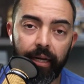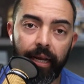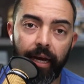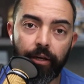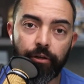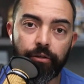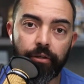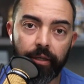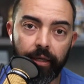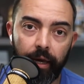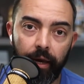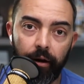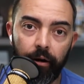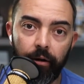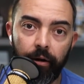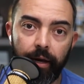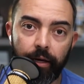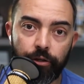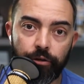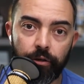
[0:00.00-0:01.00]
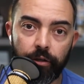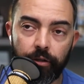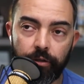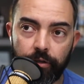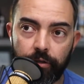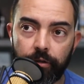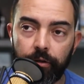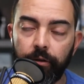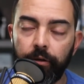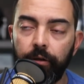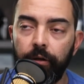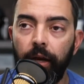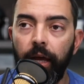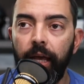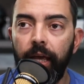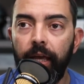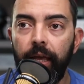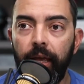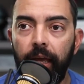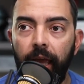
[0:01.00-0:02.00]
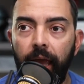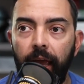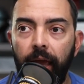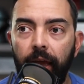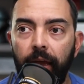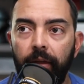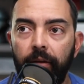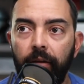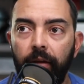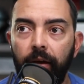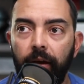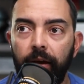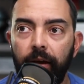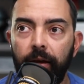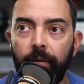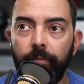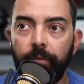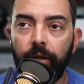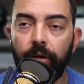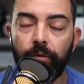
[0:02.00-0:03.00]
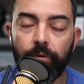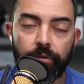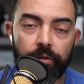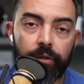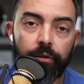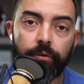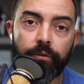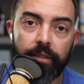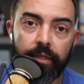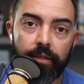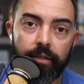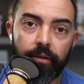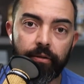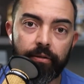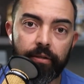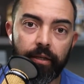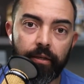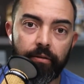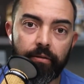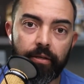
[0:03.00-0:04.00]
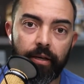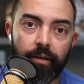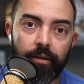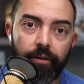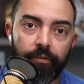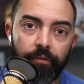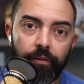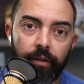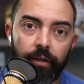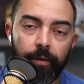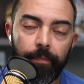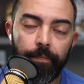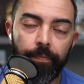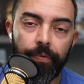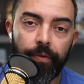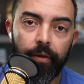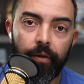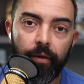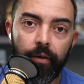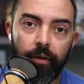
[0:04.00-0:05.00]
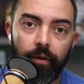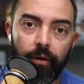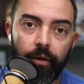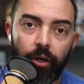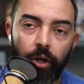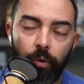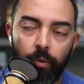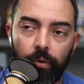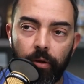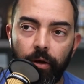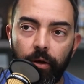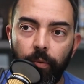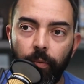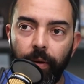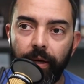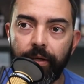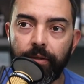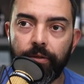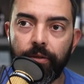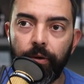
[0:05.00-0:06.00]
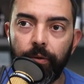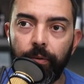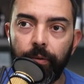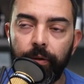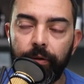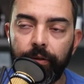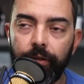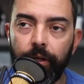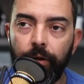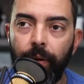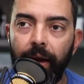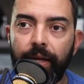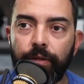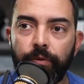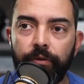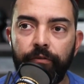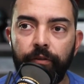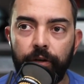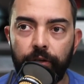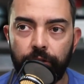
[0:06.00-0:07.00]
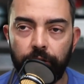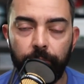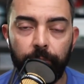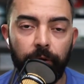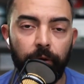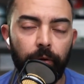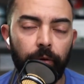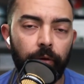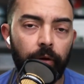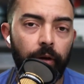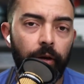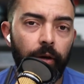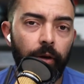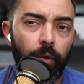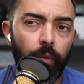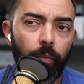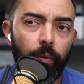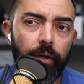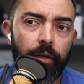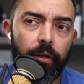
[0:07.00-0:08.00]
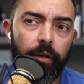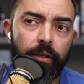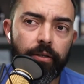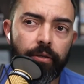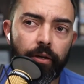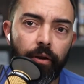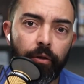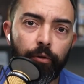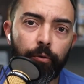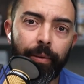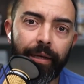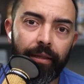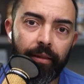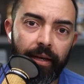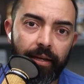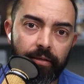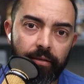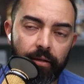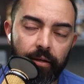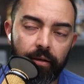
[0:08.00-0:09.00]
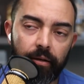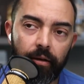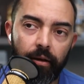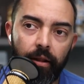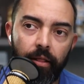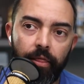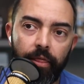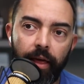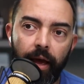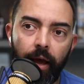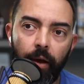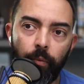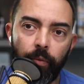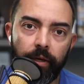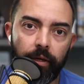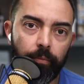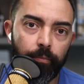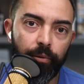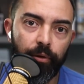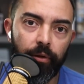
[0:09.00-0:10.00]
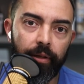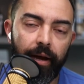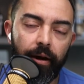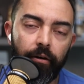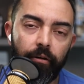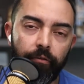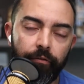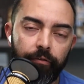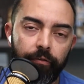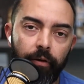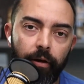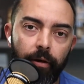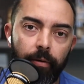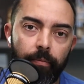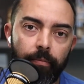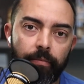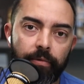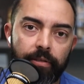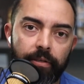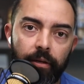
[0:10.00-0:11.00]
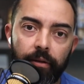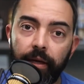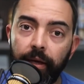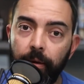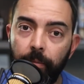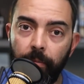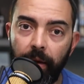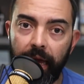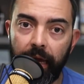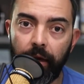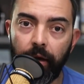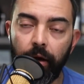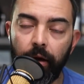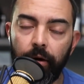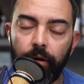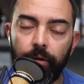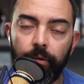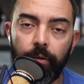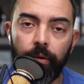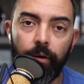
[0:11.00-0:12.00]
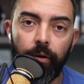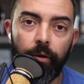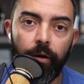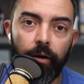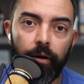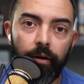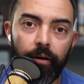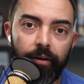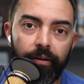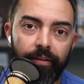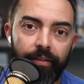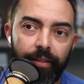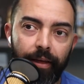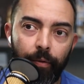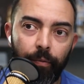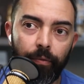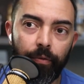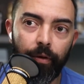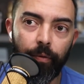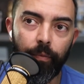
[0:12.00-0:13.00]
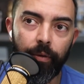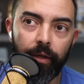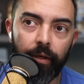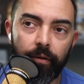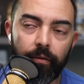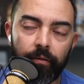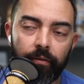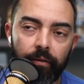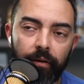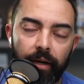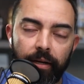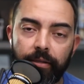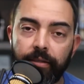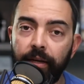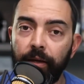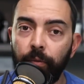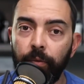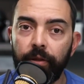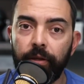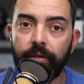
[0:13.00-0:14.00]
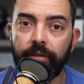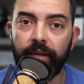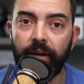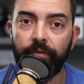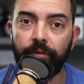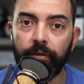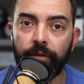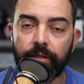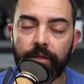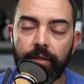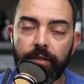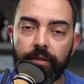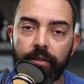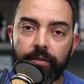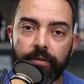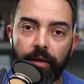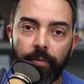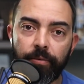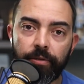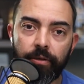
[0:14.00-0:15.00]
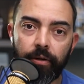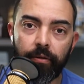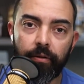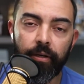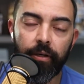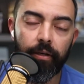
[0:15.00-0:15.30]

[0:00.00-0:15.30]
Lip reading: Extra care, extra concern. And, those little details, like you said, definitely go a long way. So, as we finish up here, what is another big lesson that we could pull out from Sell Like a Mango that we can kind of take with us after listening to this episode?